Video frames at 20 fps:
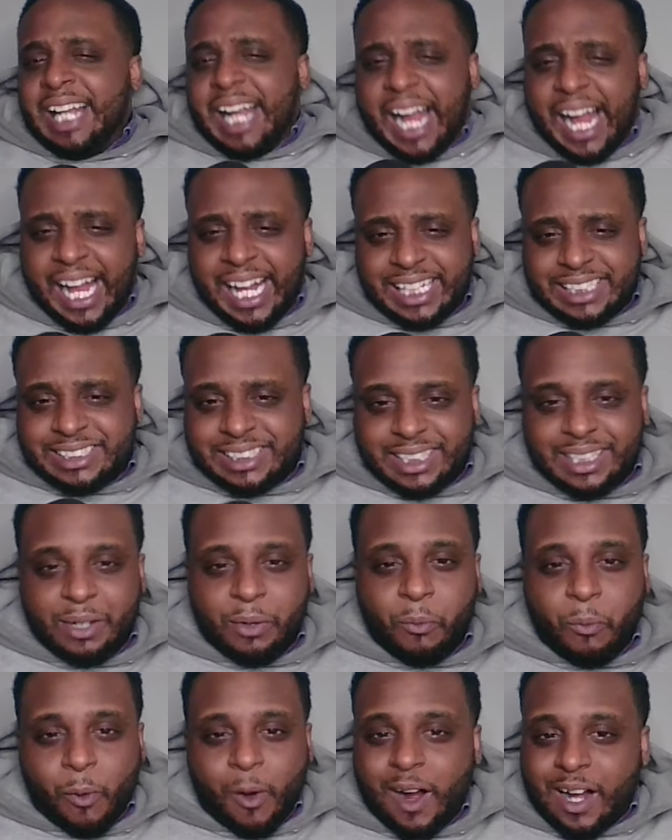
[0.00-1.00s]

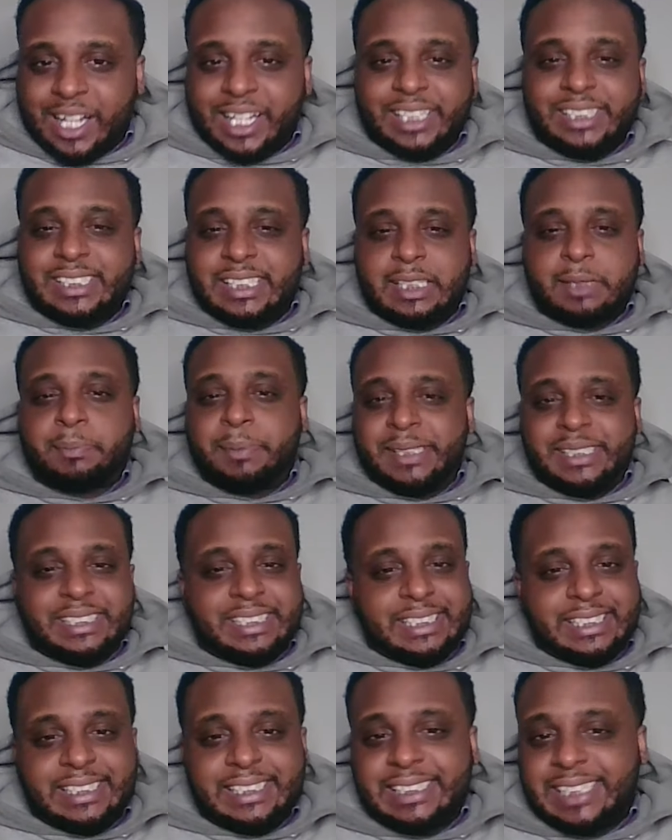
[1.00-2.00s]
Ashlyn Watkins has been
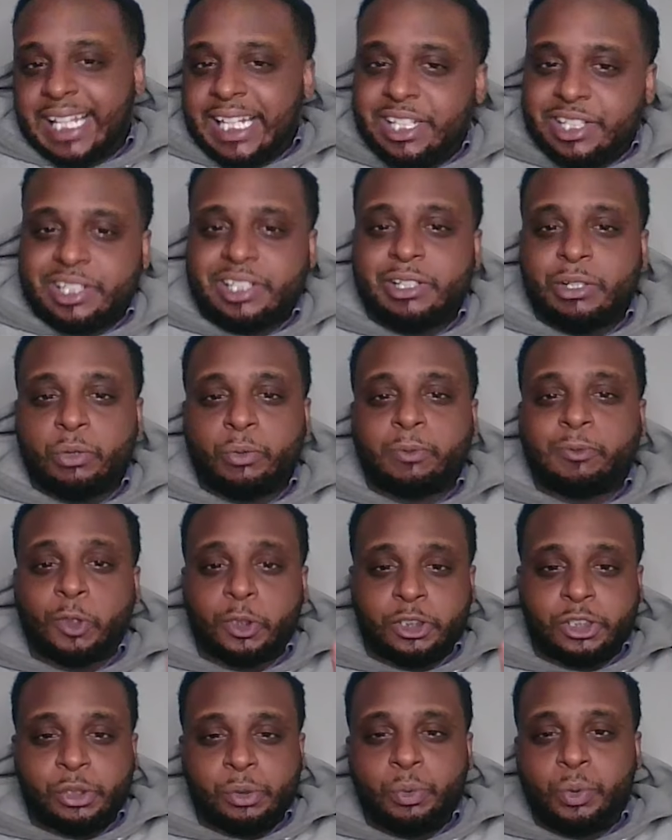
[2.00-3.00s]
sensational for
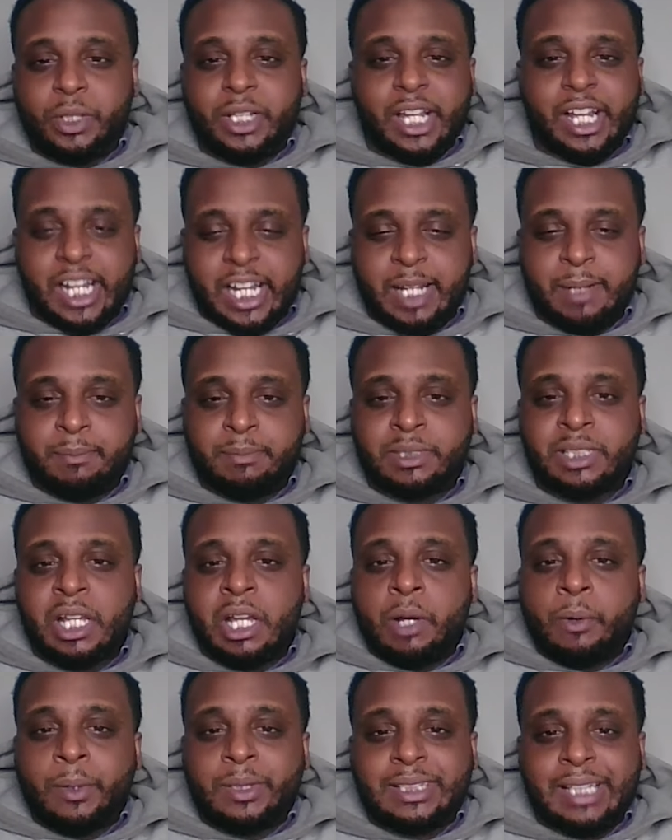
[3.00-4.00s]
two games
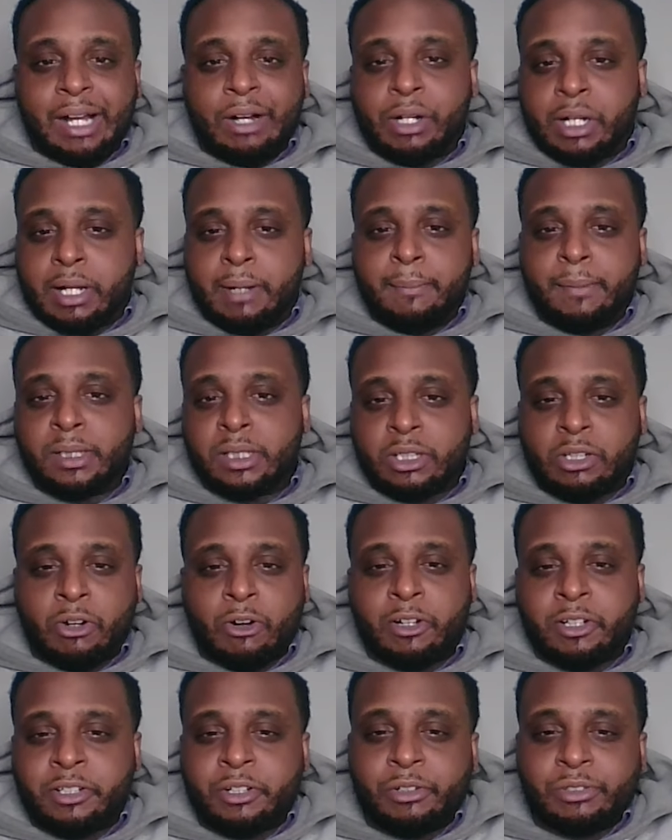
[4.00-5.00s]
without Kamilla
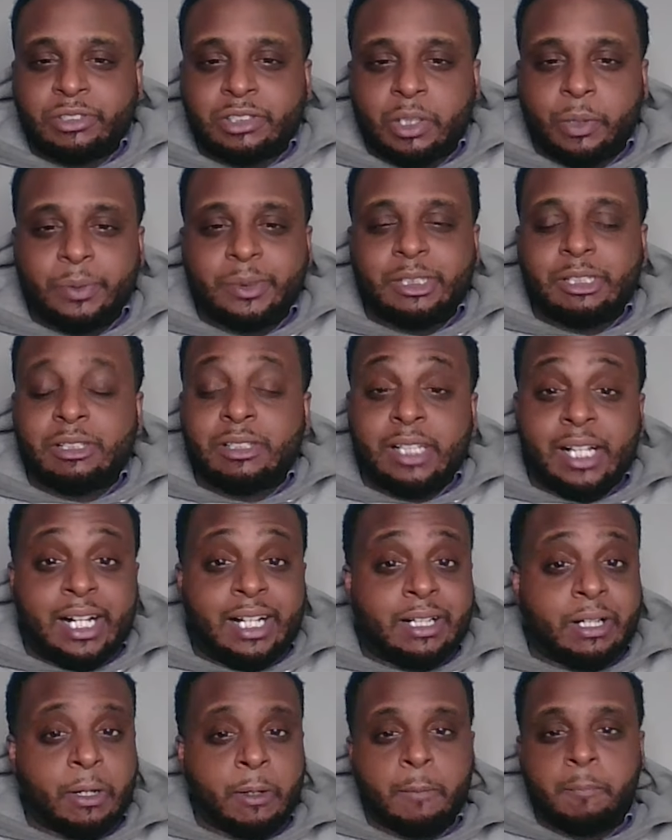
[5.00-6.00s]
Cardoso in the
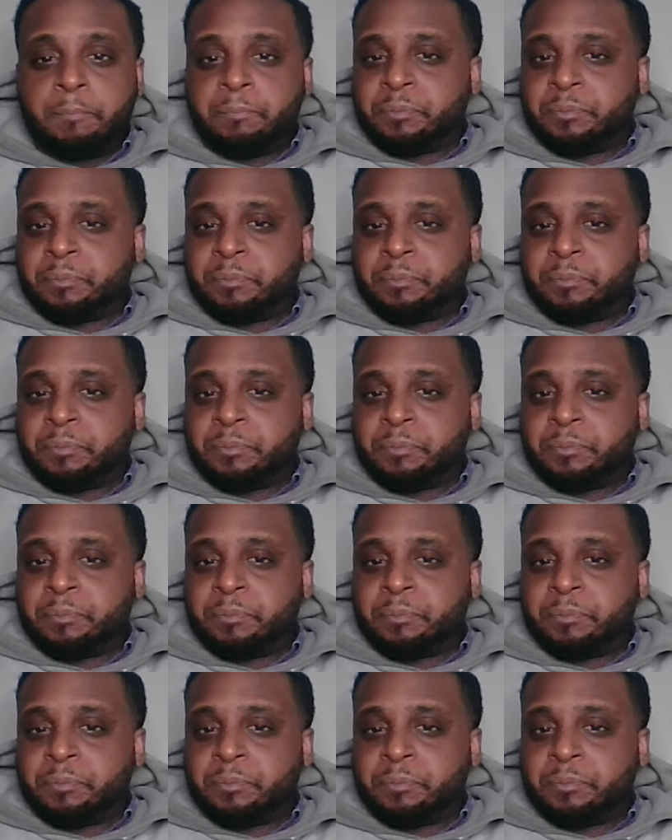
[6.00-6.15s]
lineup.